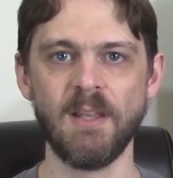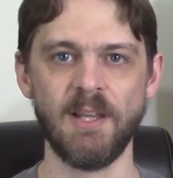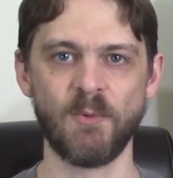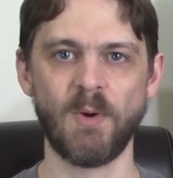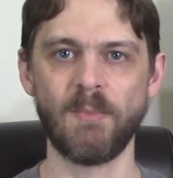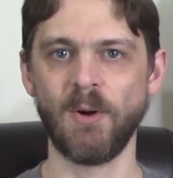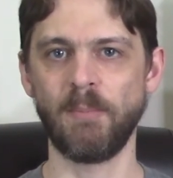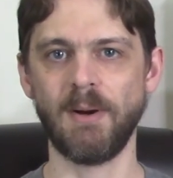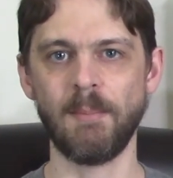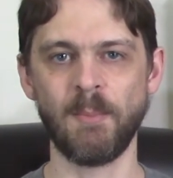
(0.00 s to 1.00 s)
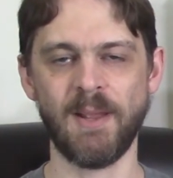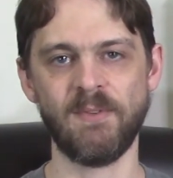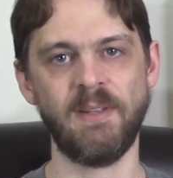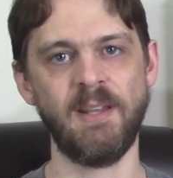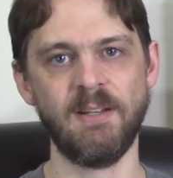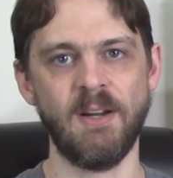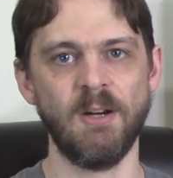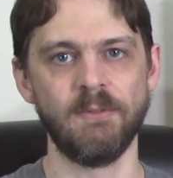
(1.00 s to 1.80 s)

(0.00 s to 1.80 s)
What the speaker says: there's one more problem we have to take care